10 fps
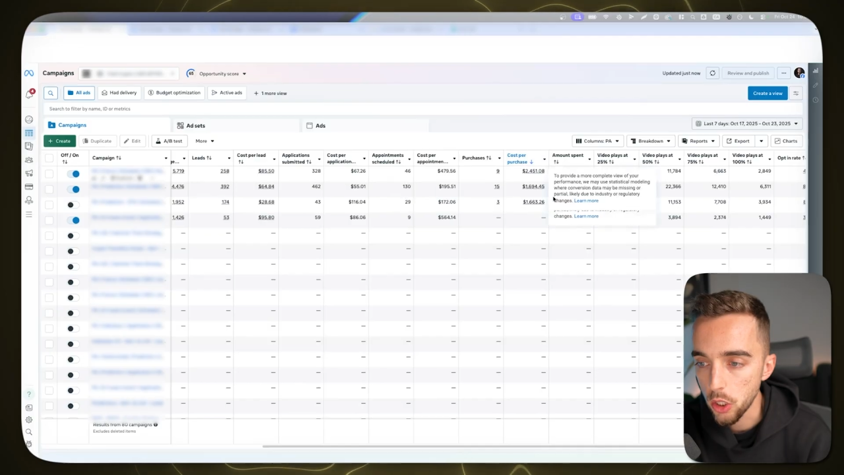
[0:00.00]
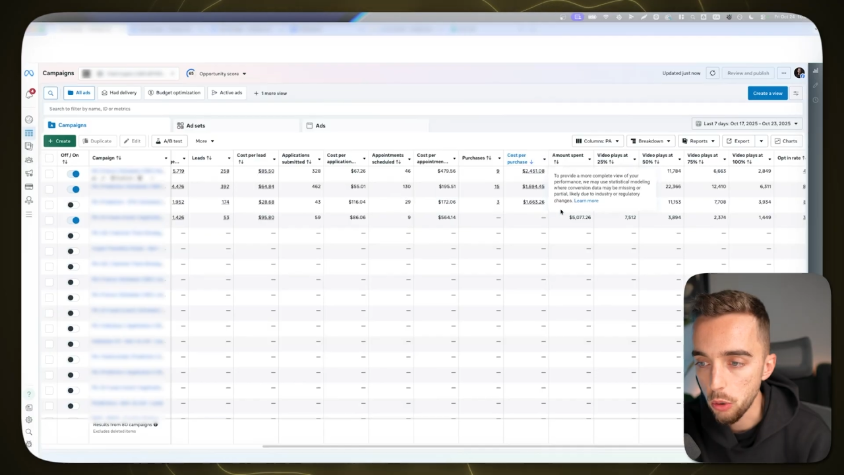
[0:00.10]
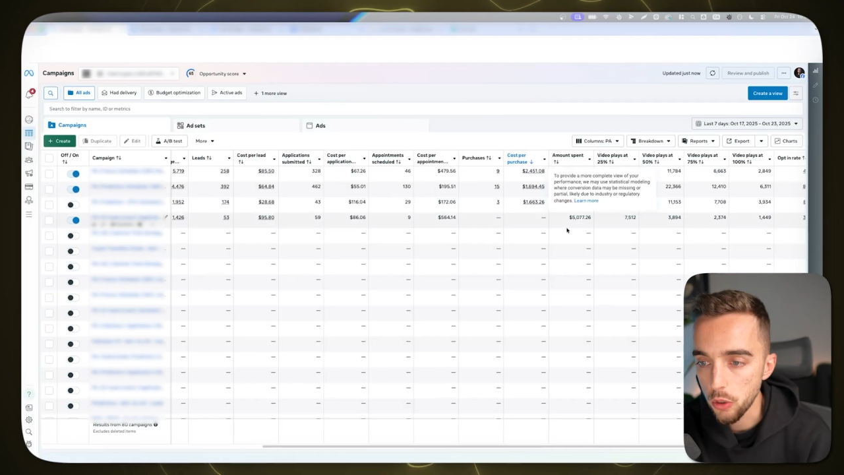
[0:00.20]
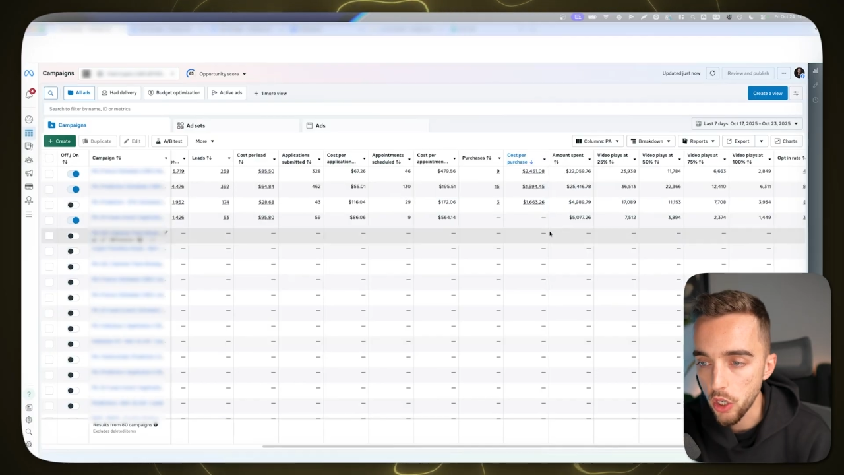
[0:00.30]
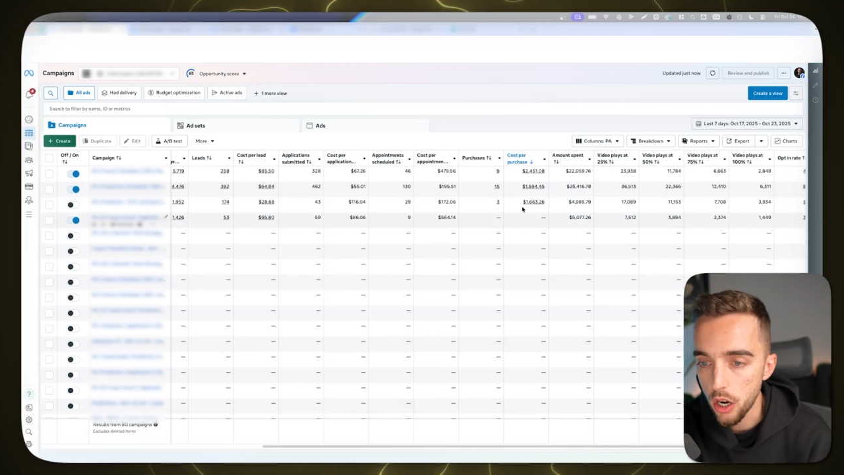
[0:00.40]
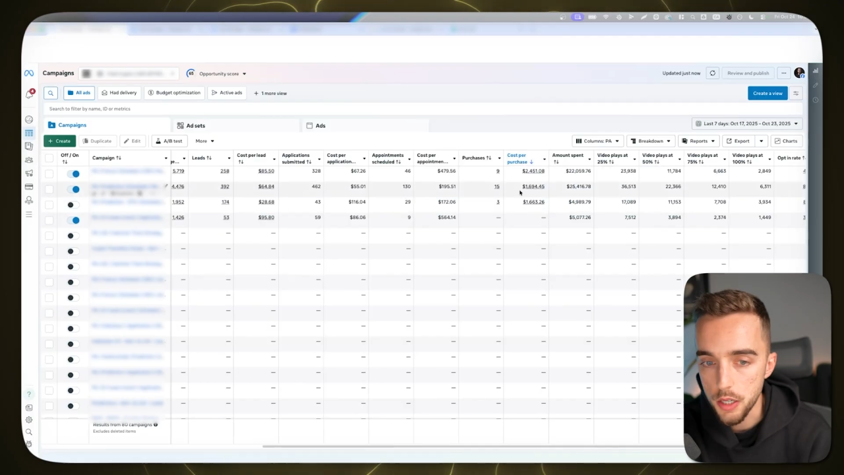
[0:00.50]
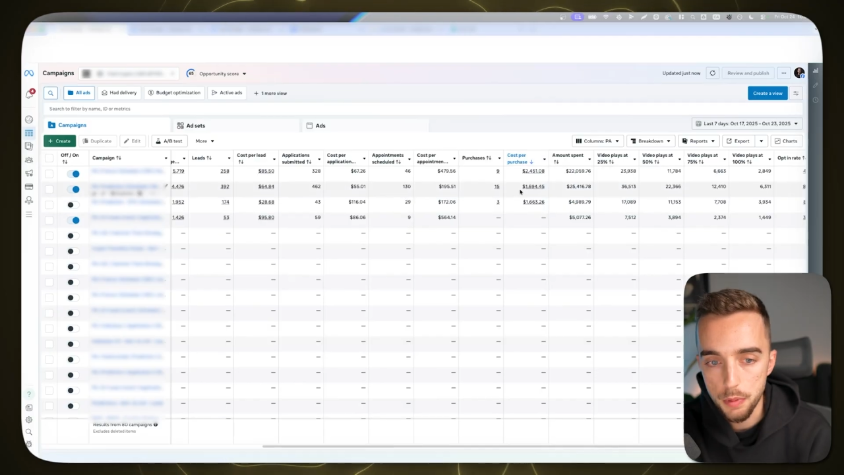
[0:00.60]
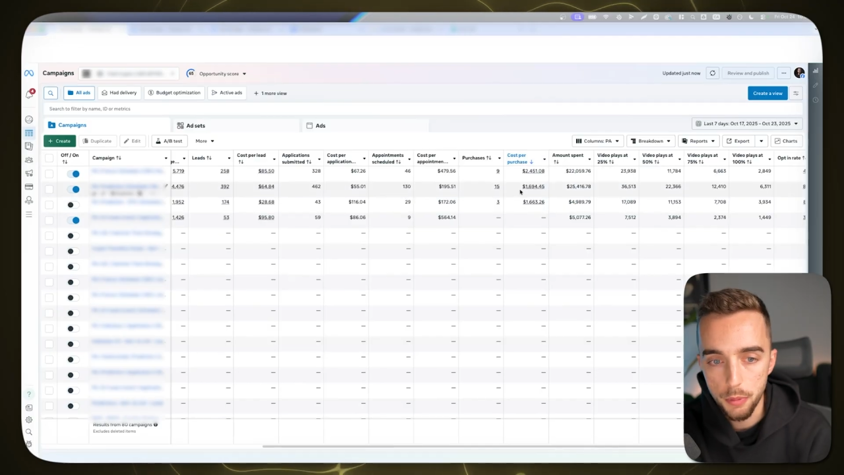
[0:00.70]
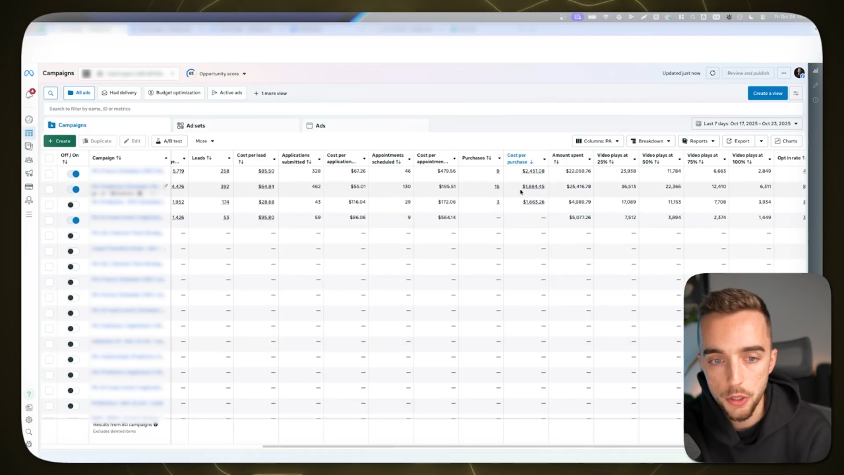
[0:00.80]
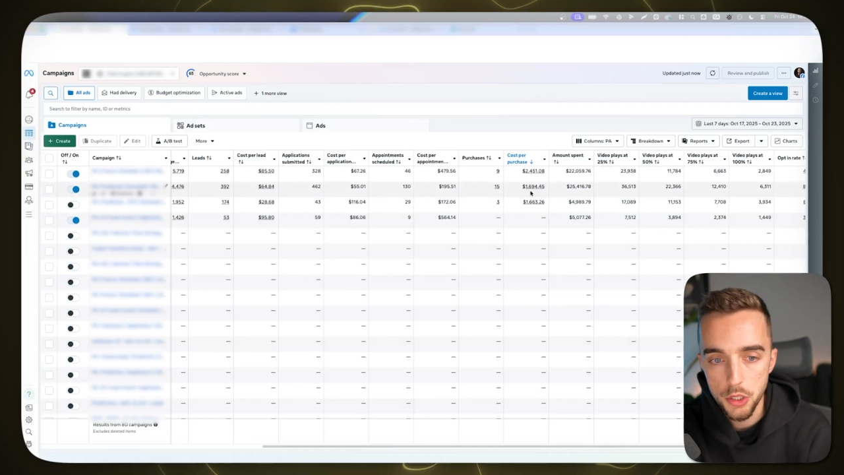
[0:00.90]
lower cost
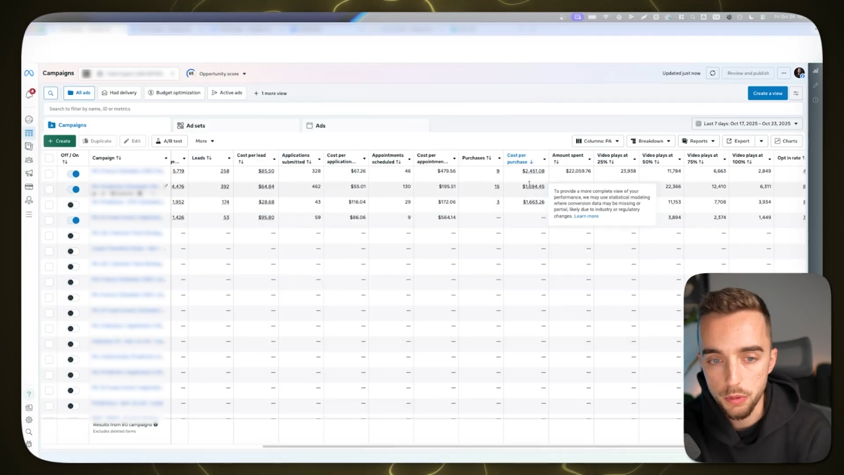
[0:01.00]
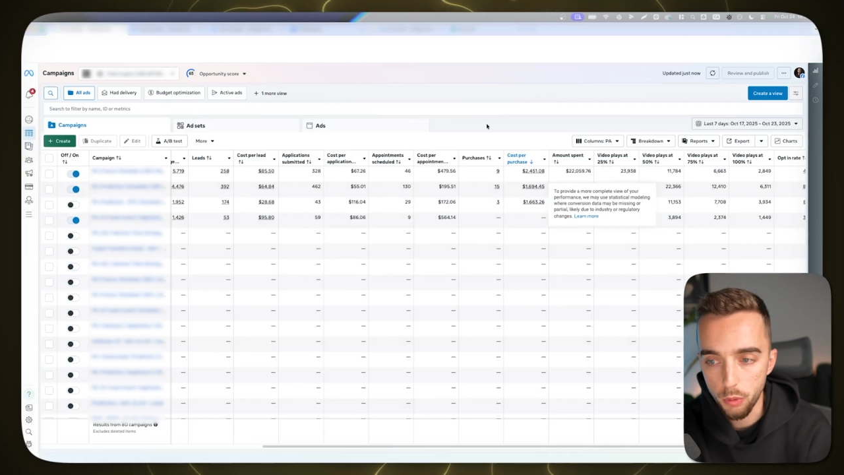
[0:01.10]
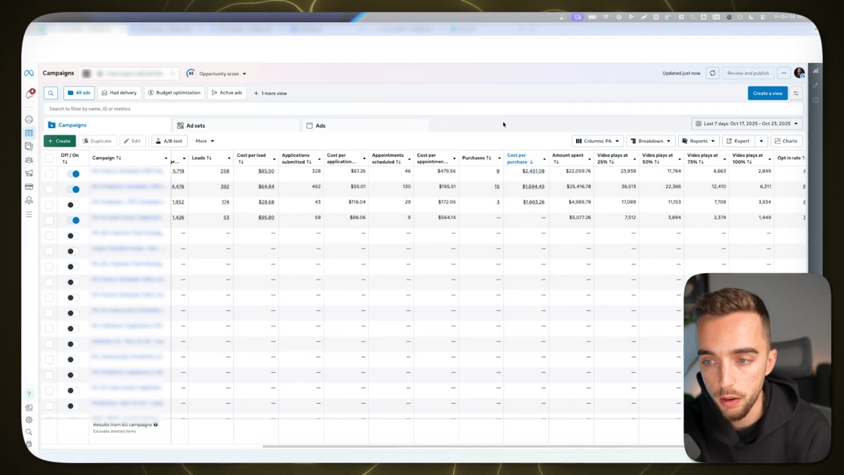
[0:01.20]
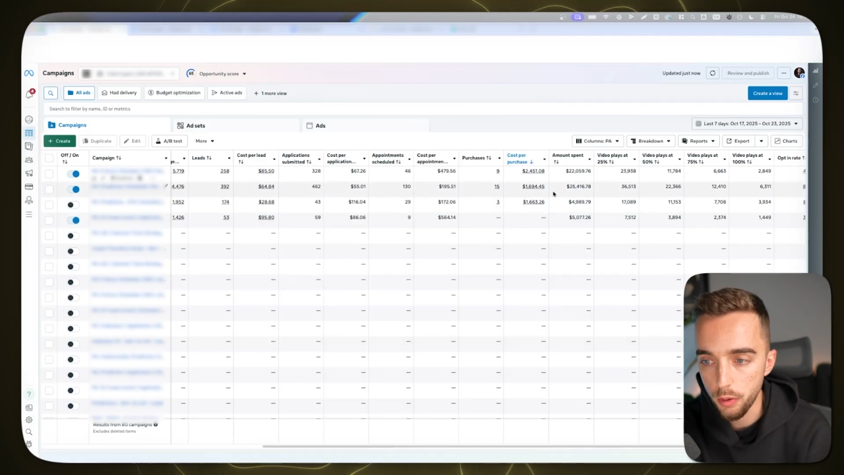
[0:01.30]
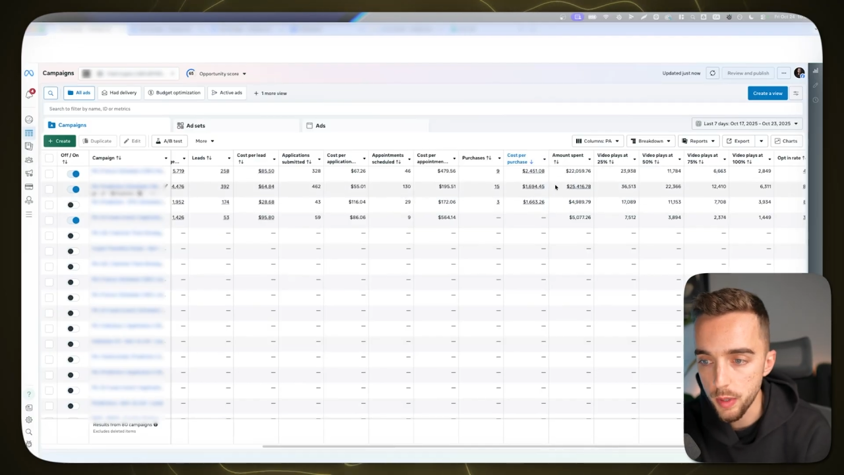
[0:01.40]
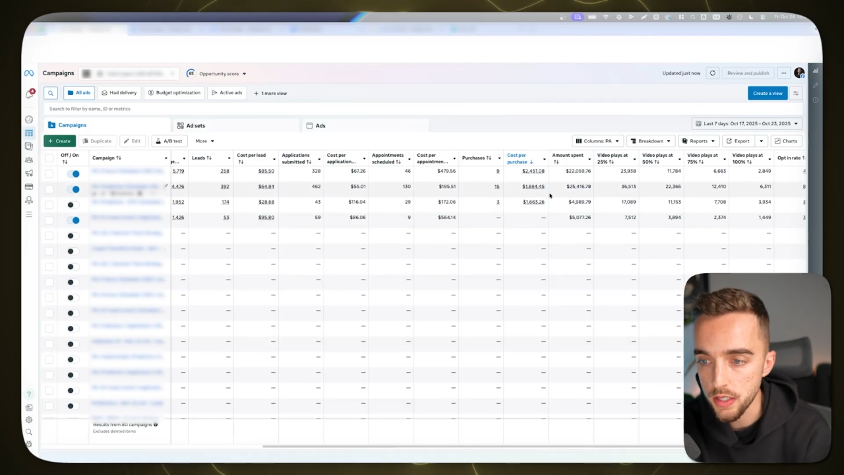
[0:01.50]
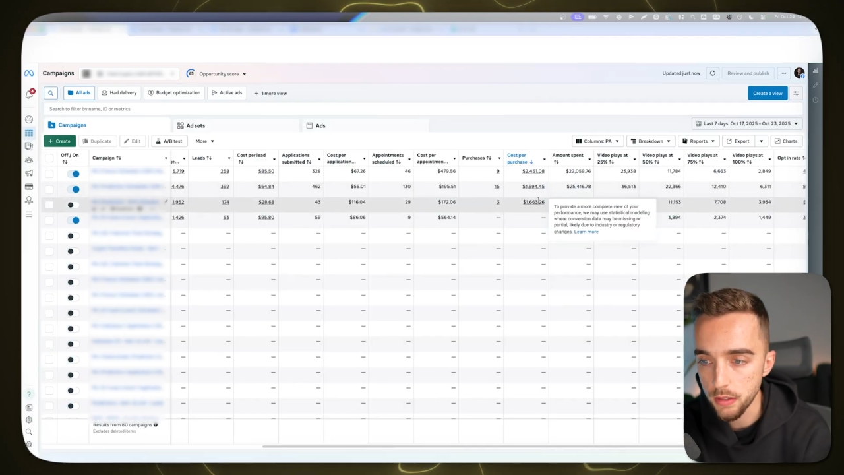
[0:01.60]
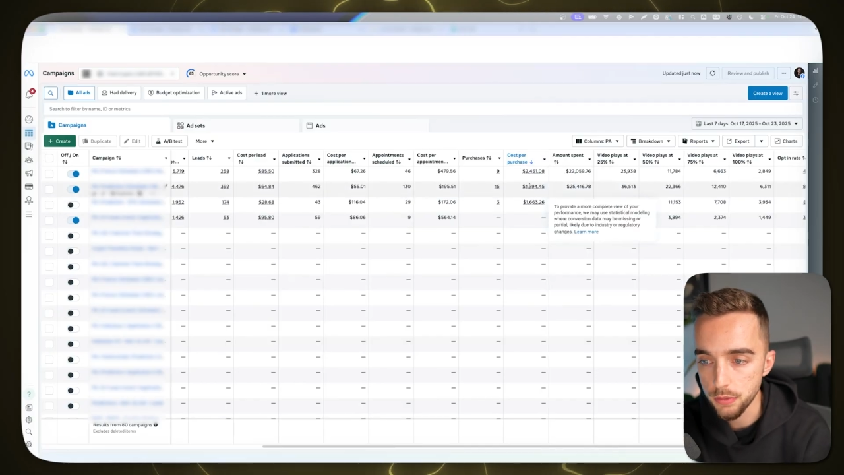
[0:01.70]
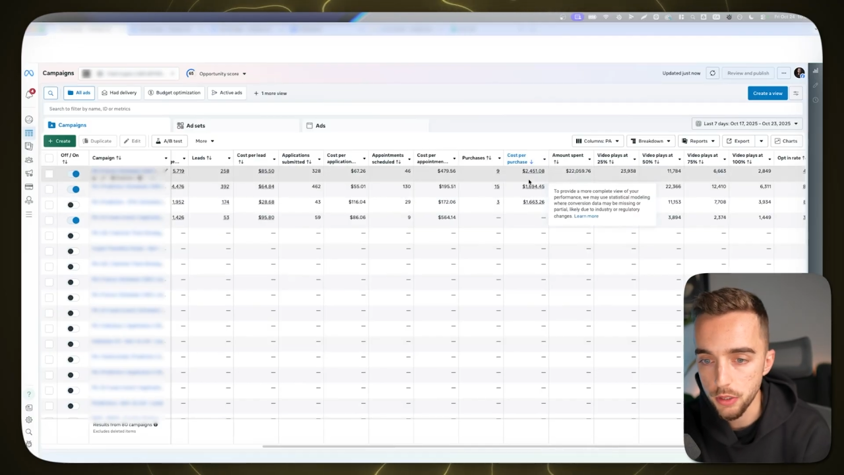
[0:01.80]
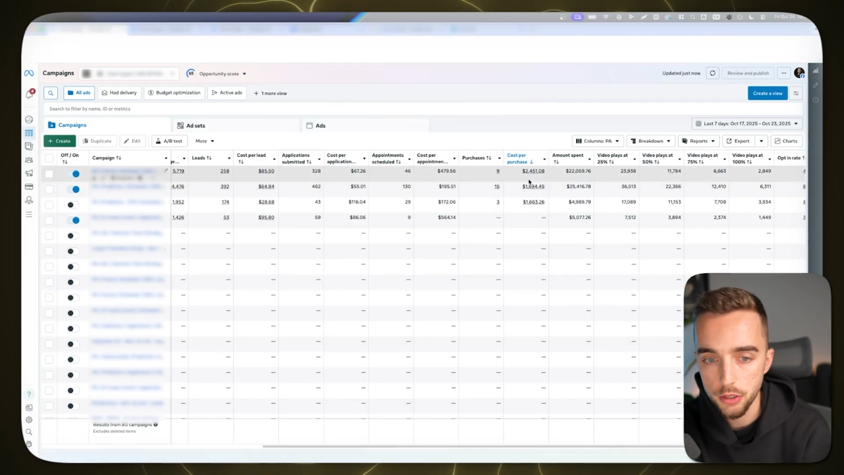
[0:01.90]
per purchase for whatever reason
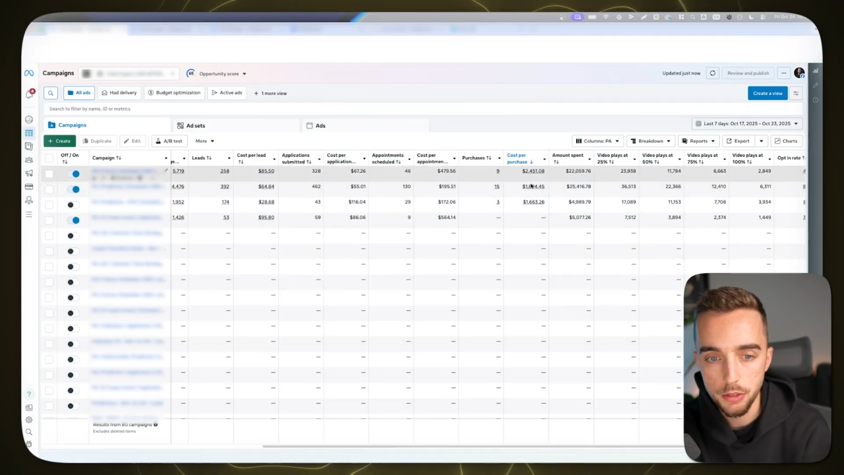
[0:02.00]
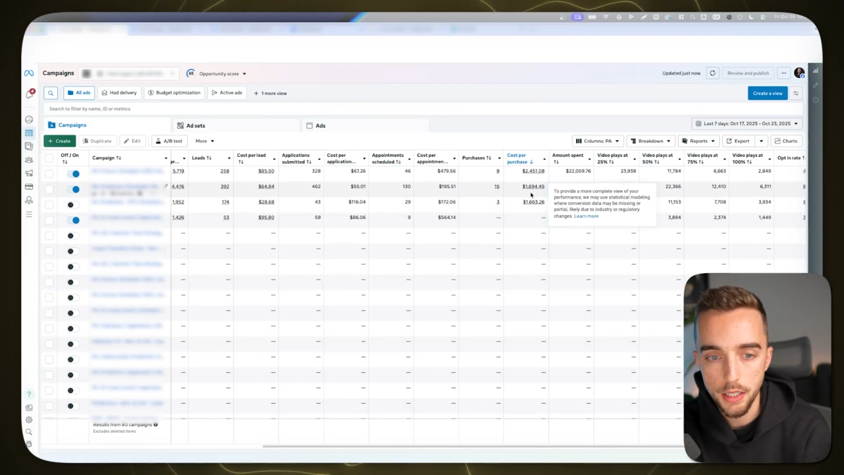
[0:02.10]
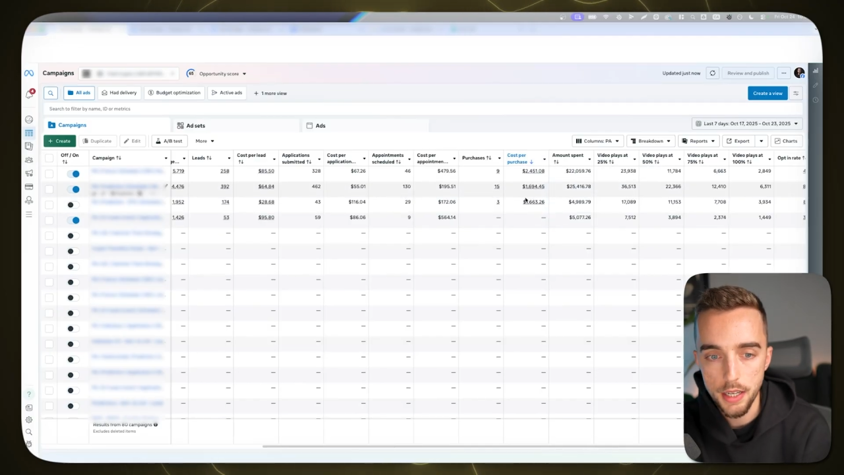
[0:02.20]
the filtering